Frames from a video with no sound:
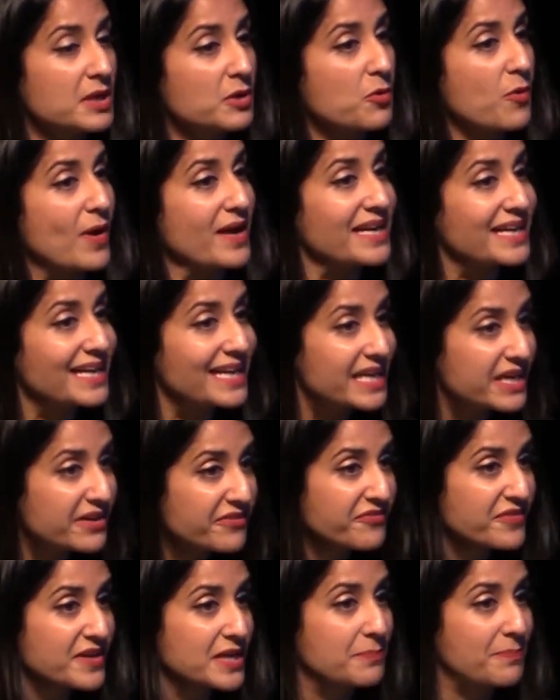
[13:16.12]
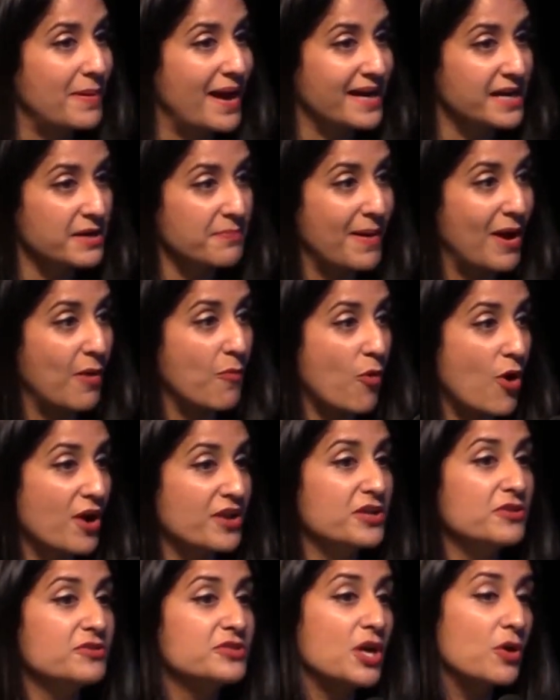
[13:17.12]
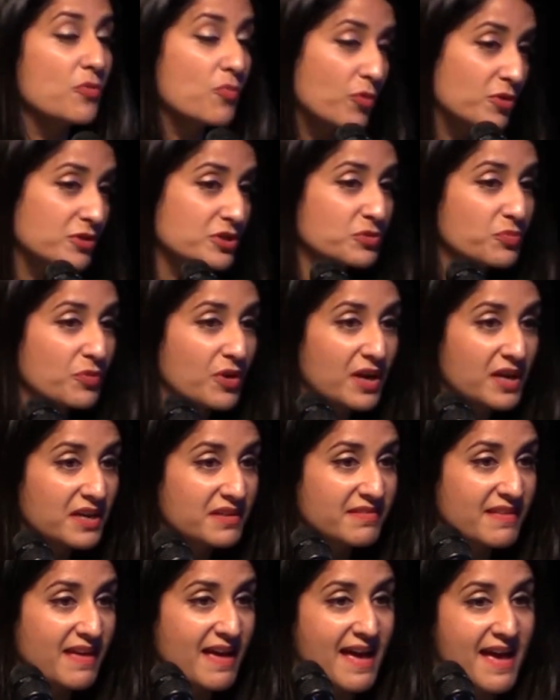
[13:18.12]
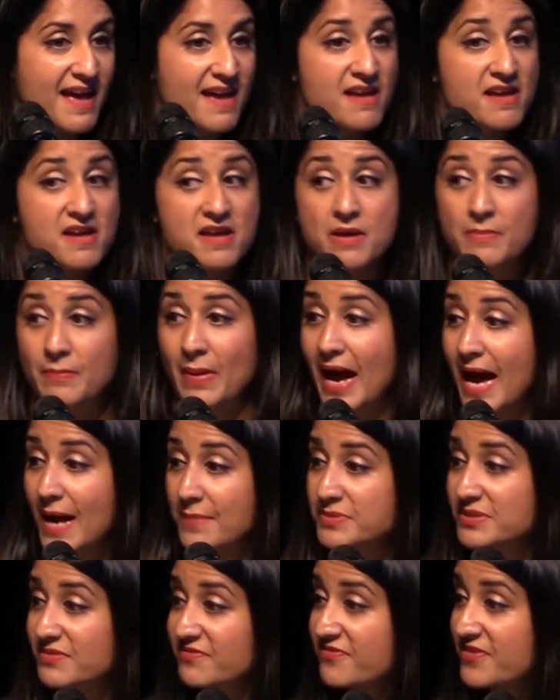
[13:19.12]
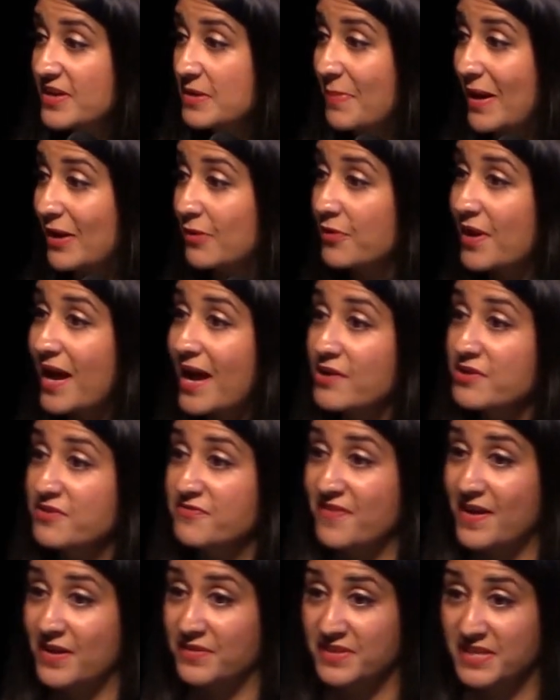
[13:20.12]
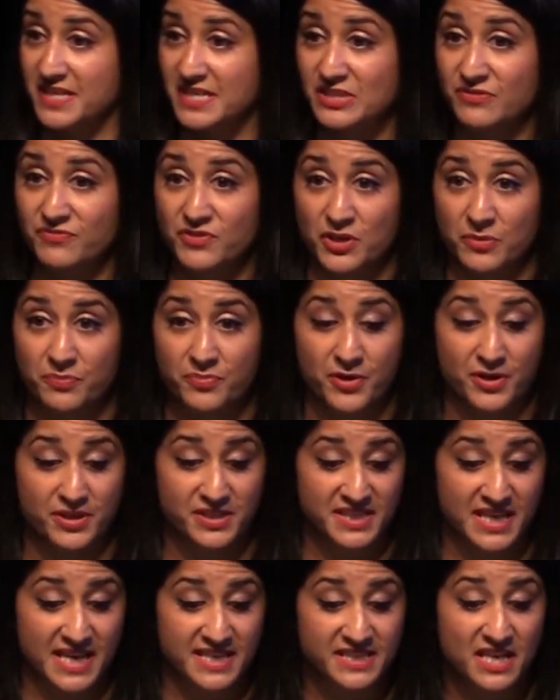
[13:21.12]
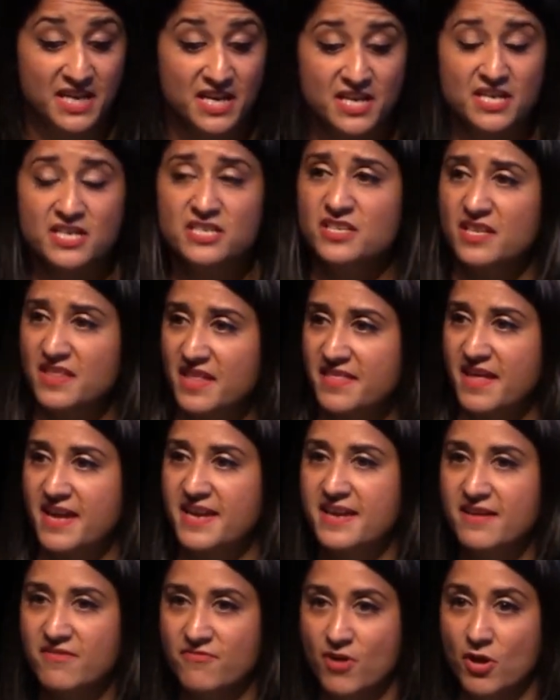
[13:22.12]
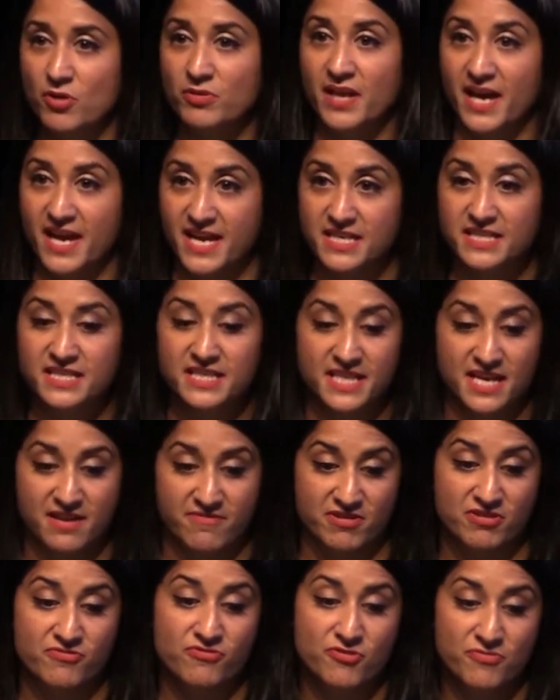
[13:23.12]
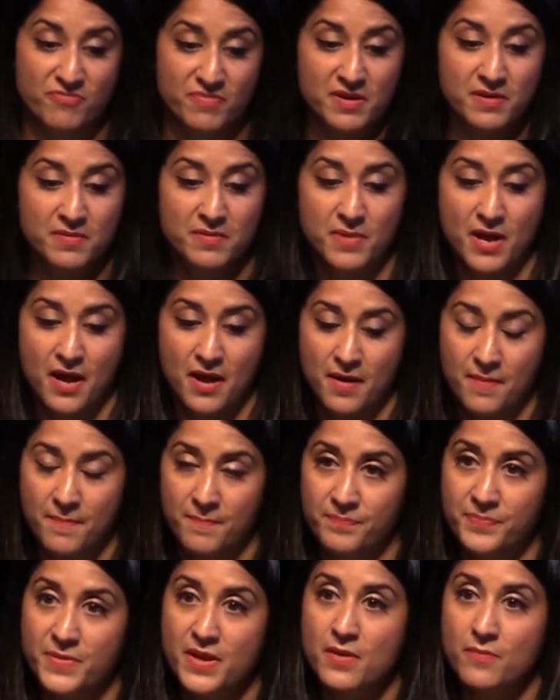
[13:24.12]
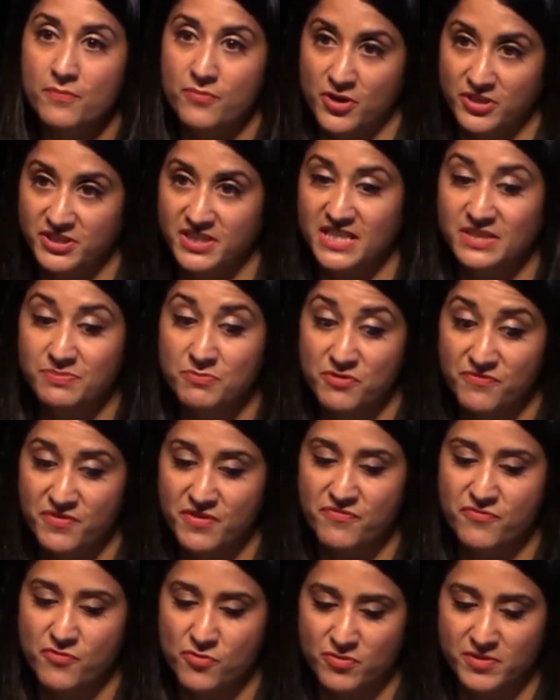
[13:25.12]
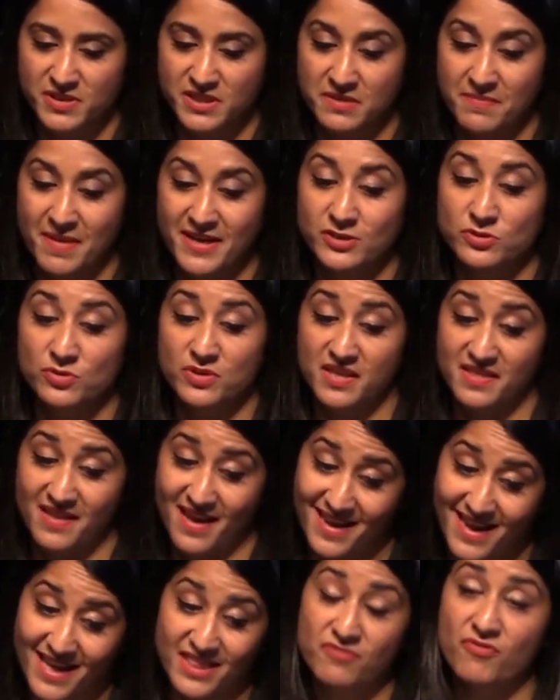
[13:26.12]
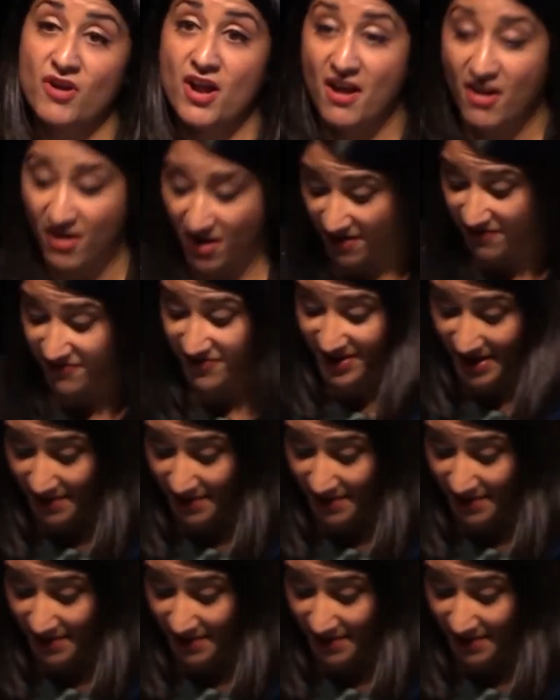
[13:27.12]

quite clear feedback about why you don't want to work there, perhaps some feedback on how you found the interviewing process, so that they can roll that into their recruitment process moving forward and make sure that they get the right hire for